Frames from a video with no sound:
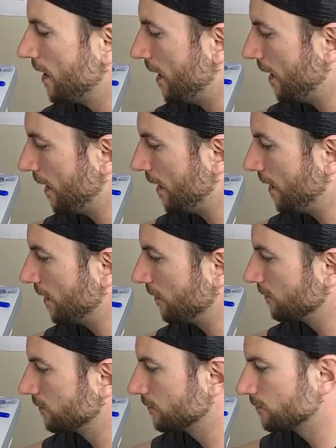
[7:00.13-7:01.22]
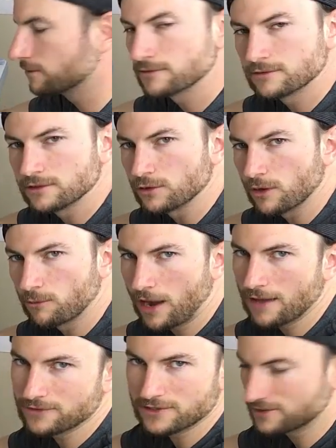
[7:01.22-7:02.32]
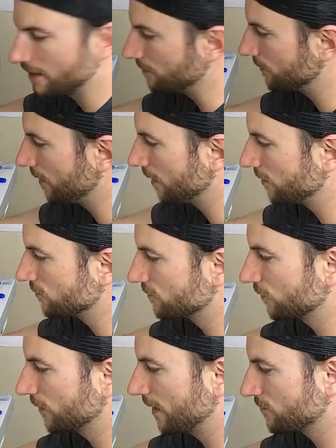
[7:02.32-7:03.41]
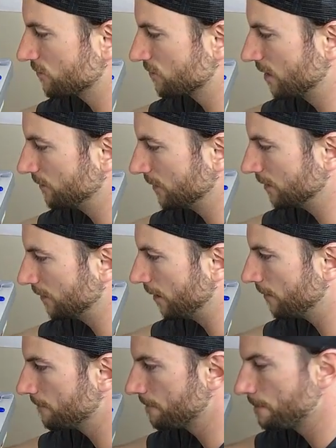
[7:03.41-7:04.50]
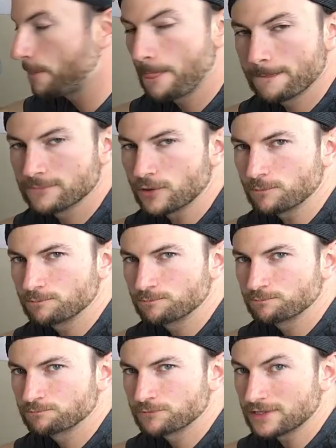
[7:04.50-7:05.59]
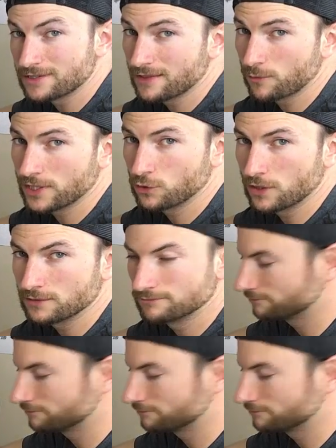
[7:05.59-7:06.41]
and you arrive at the same thing. You just took an extra step to get there. So that's another way to do it.